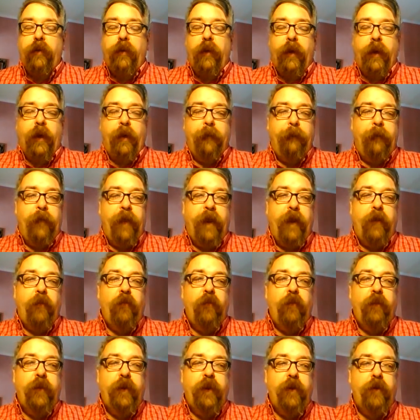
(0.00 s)
Men
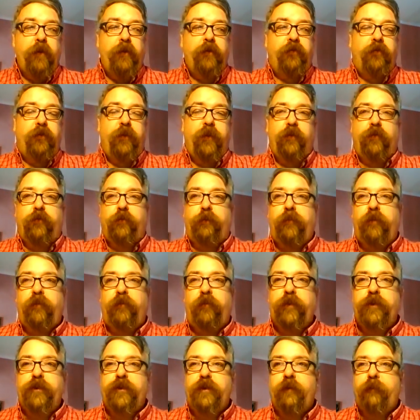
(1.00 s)
will use this
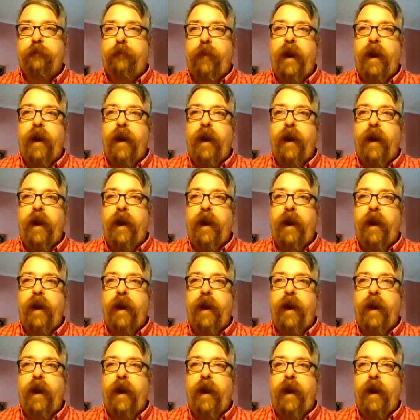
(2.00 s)
position of